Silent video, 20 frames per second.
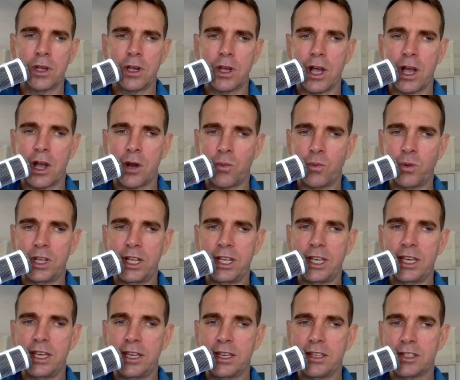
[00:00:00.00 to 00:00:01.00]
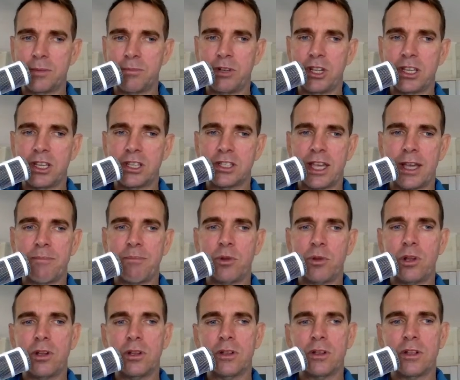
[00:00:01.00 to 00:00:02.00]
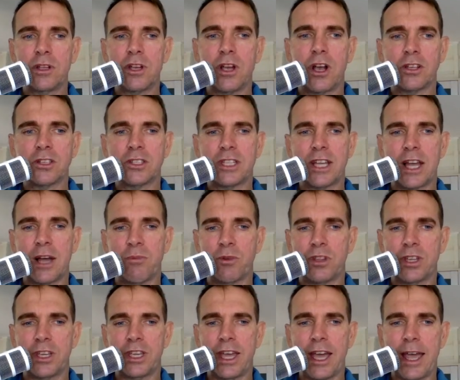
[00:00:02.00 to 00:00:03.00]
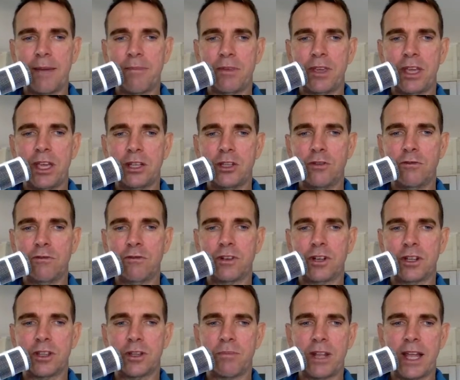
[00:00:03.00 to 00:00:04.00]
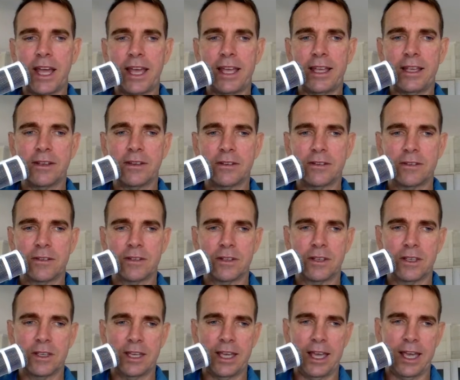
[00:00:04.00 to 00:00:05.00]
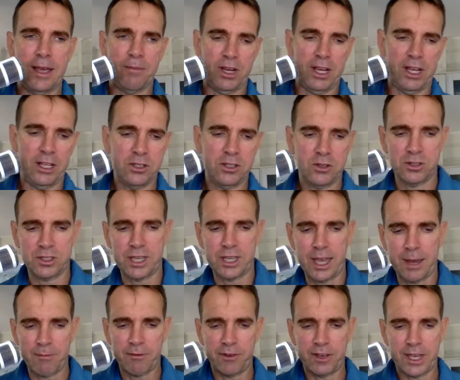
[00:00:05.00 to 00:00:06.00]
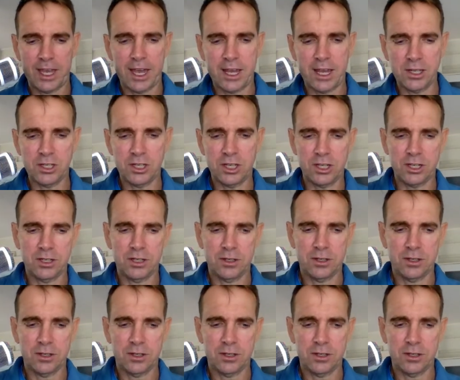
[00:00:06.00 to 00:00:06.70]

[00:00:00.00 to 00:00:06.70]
A really simple example, I'll start with a game. Can you fill in the blank? And my answer is gamification.